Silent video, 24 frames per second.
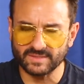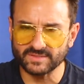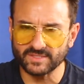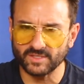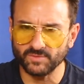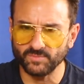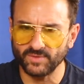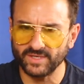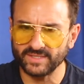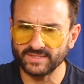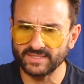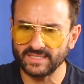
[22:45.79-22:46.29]

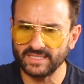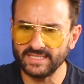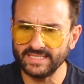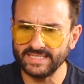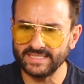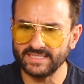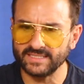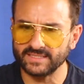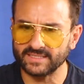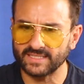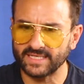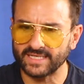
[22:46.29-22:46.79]
Salman the
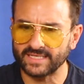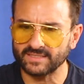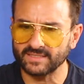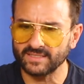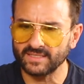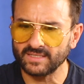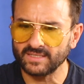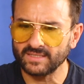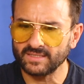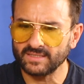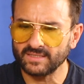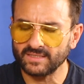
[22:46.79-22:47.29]
lead in
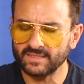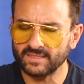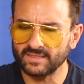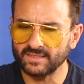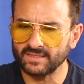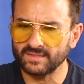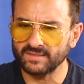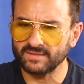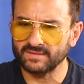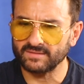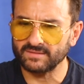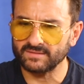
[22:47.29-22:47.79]

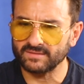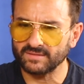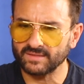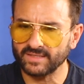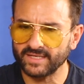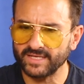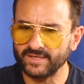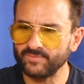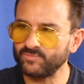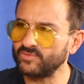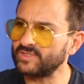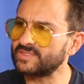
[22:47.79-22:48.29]
that,
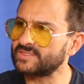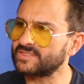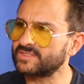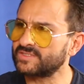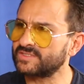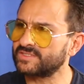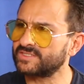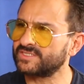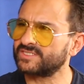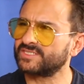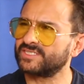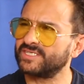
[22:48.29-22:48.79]
came with
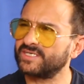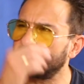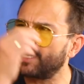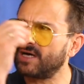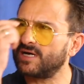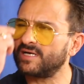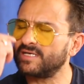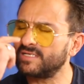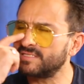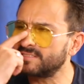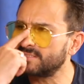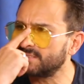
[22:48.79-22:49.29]

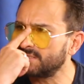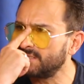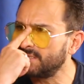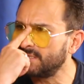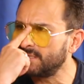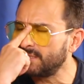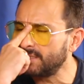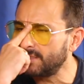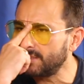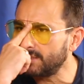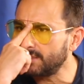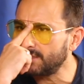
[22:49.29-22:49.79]
Shiraz
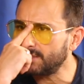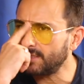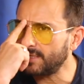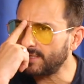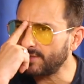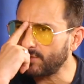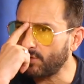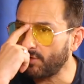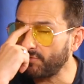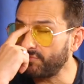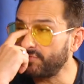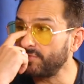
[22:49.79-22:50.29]

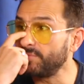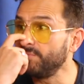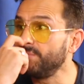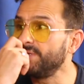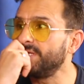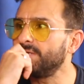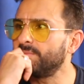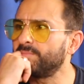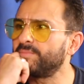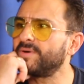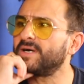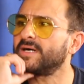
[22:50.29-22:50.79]
and offered
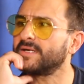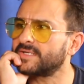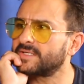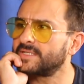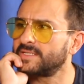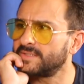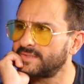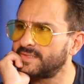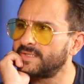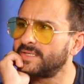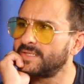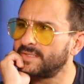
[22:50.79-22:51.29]
me a
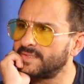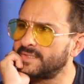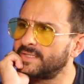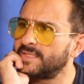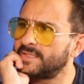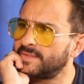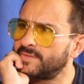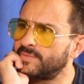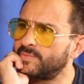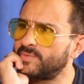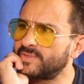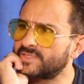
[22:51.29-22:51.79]
part,
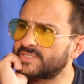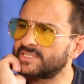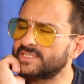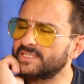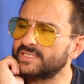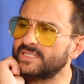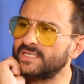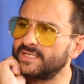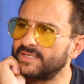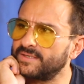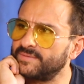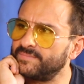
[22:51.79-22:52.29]

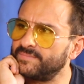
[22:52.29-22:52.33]
which